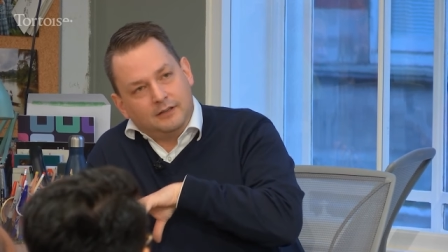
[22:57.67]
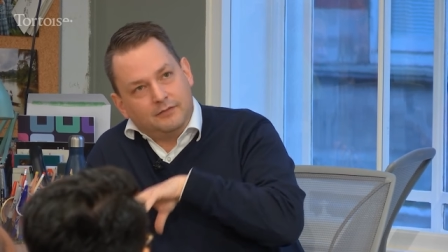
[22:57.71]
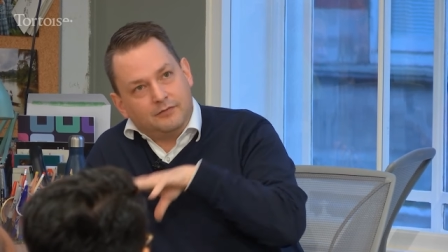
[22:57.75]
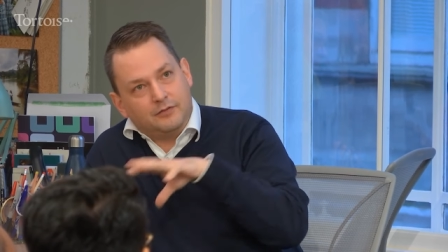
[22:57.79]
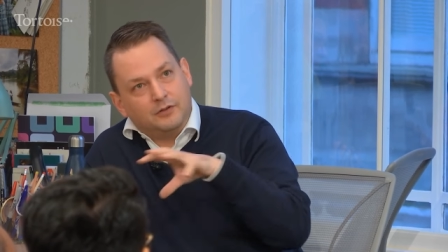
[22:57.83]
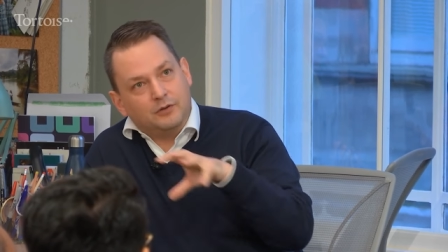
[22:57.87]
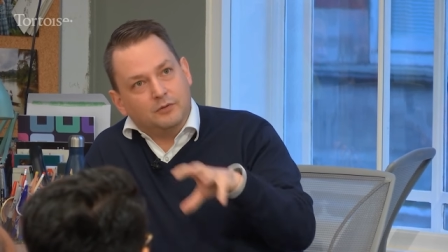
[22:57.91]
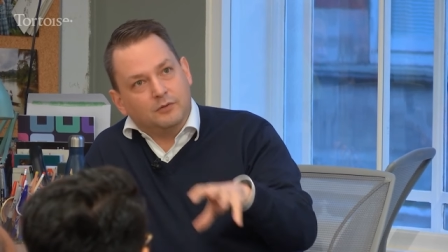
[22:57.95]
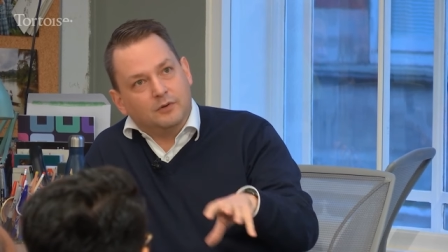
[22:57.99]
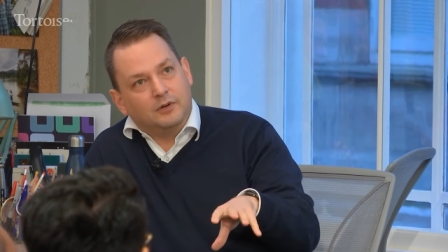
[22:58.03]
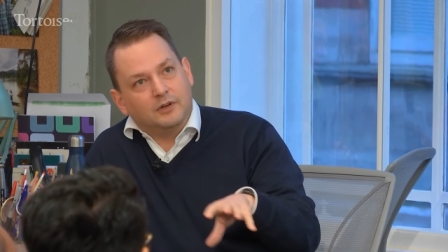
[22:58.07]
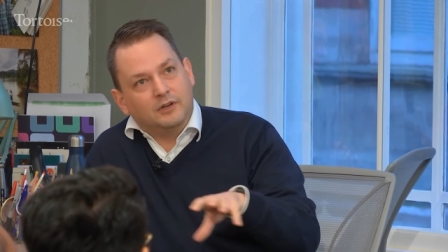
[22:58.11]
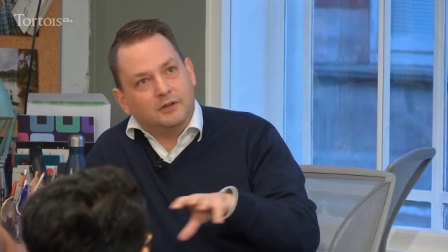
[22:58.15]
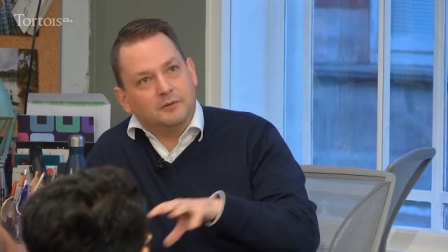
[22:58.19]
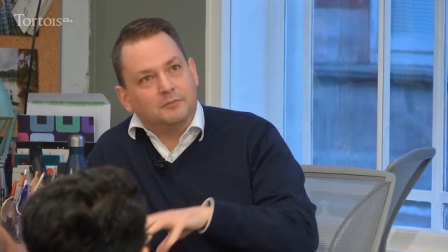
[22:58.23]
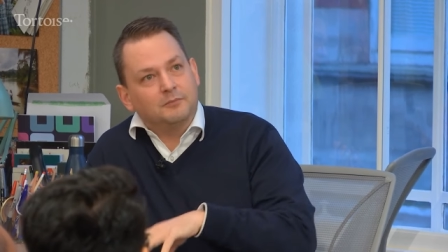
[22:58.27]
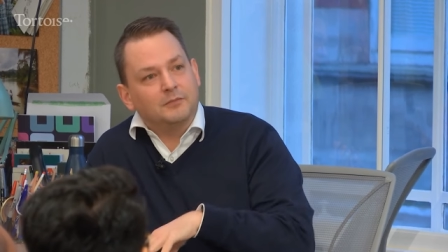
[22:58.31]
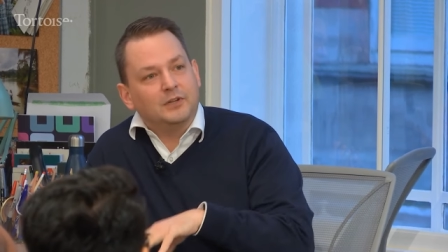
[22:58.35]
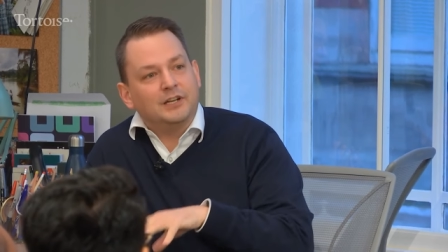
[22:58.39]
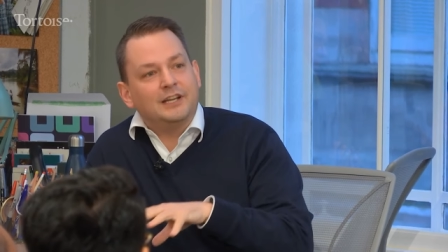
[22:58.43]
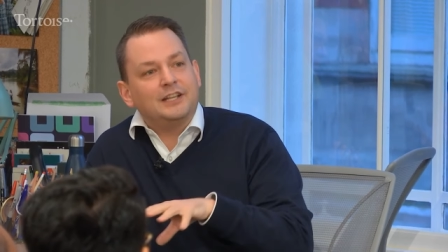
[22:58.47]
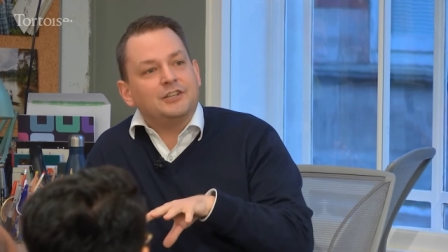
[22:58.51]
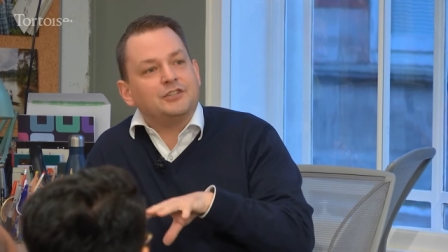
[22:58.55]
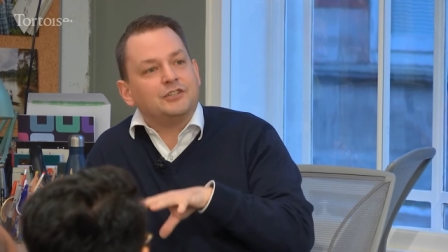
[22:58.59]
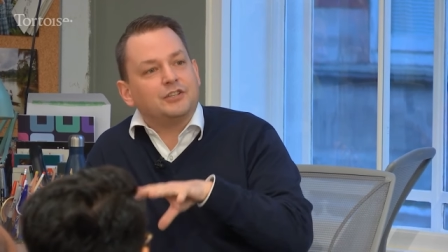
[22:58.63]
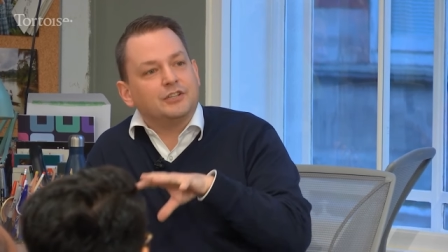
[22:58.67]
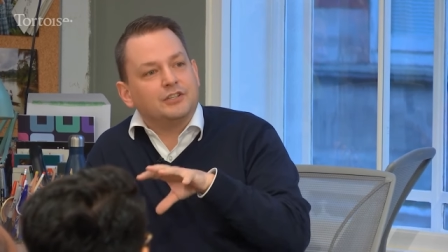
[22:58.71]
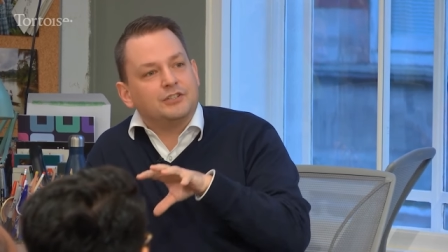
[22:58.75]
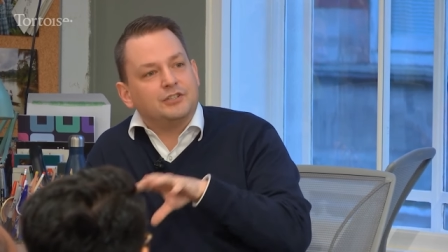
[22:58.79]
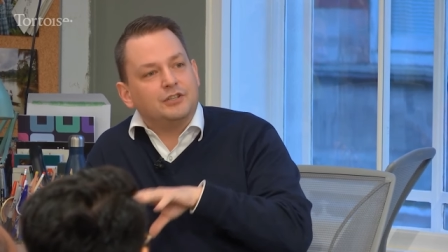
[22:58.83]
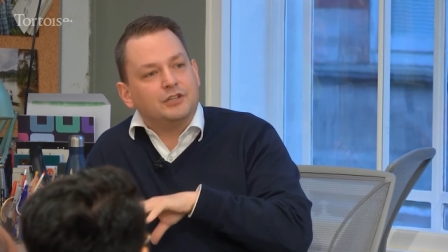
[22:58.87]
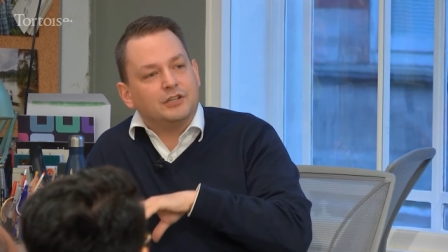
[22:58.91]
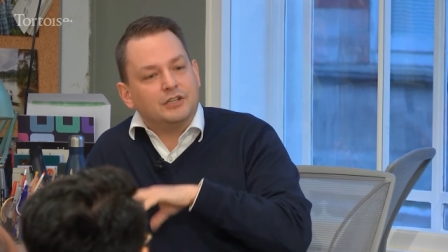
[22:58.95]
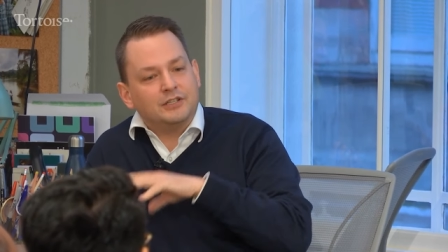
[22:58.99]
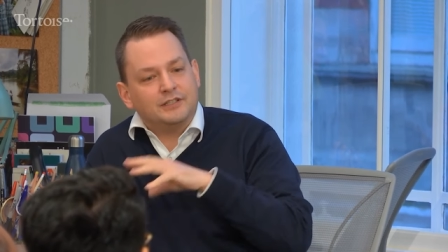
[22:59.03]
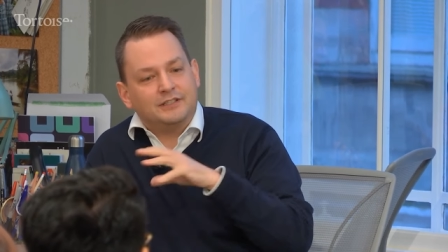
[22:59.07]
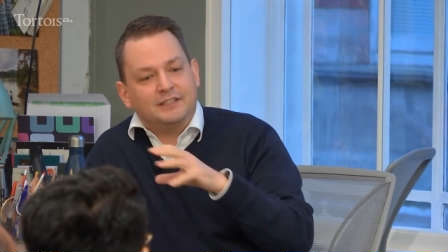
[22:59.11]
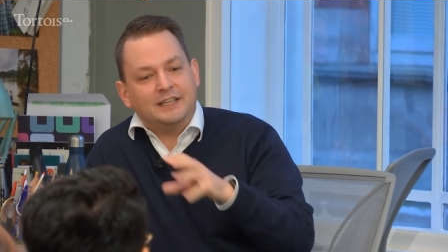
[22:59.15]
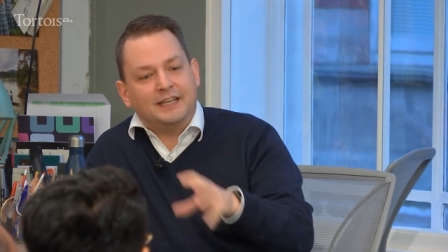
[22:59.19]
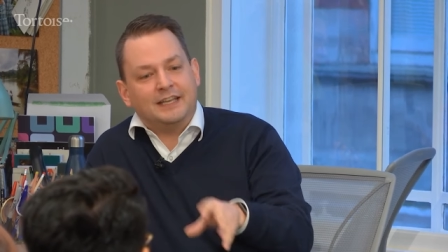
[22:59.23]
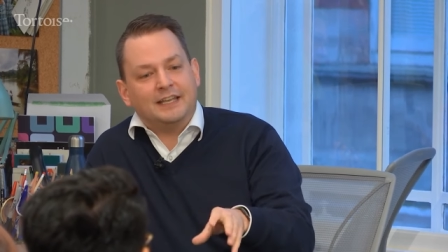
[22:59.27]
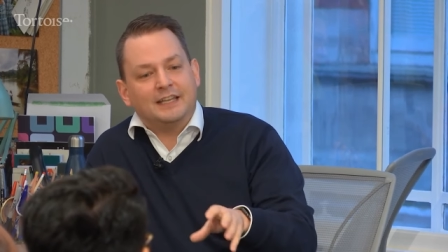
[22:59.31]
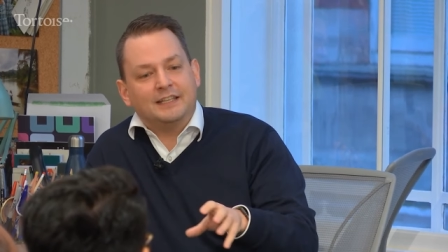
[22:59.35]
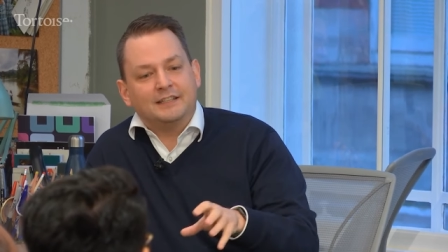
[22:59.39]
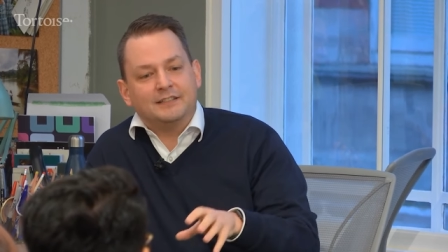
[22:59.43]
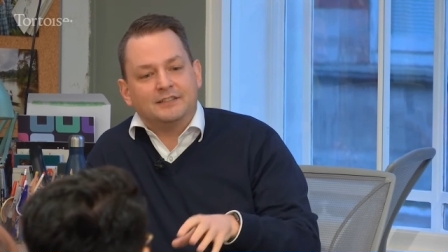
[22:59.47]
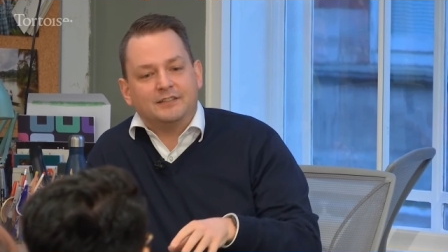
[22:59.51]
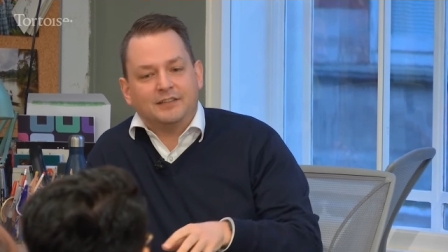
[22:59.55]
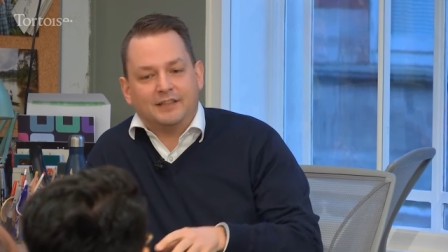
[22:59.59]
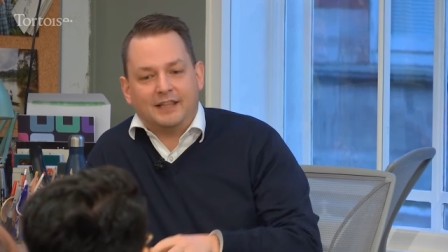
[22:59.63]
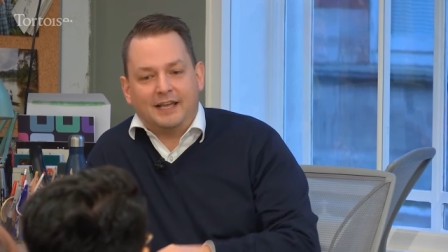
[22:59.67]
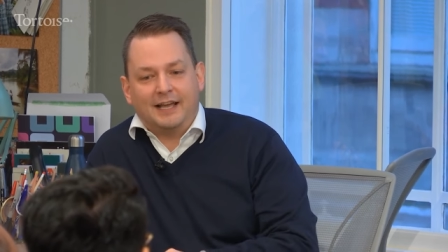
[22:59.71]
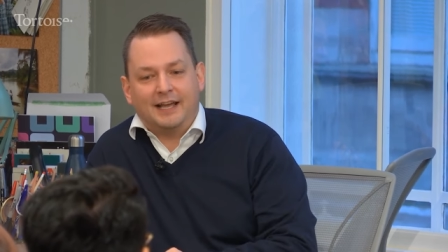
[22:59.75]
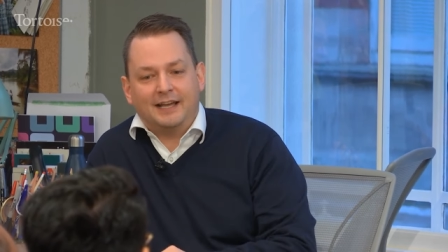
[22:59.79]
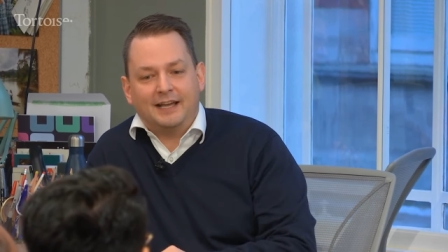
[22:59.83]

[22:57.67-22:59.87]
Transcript: if you were malicious, you could dig into